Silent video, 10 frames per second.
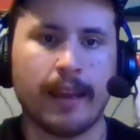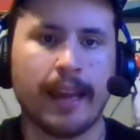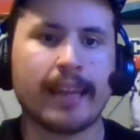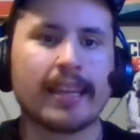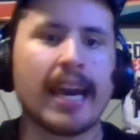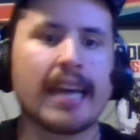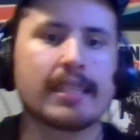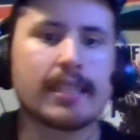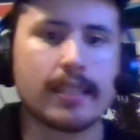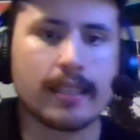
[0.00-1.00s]
And
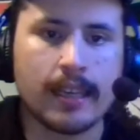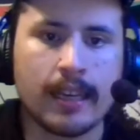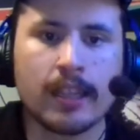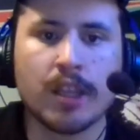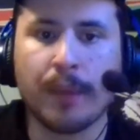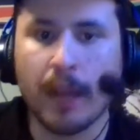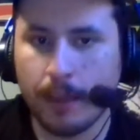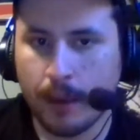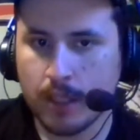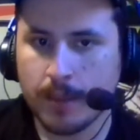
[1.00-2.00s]
yes, the Murder
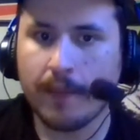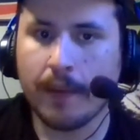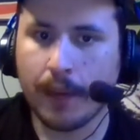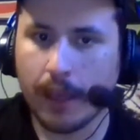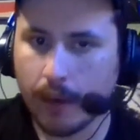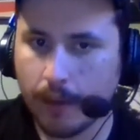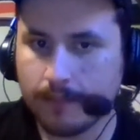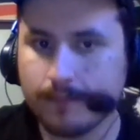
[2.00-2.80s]
Mirror is my favorite era.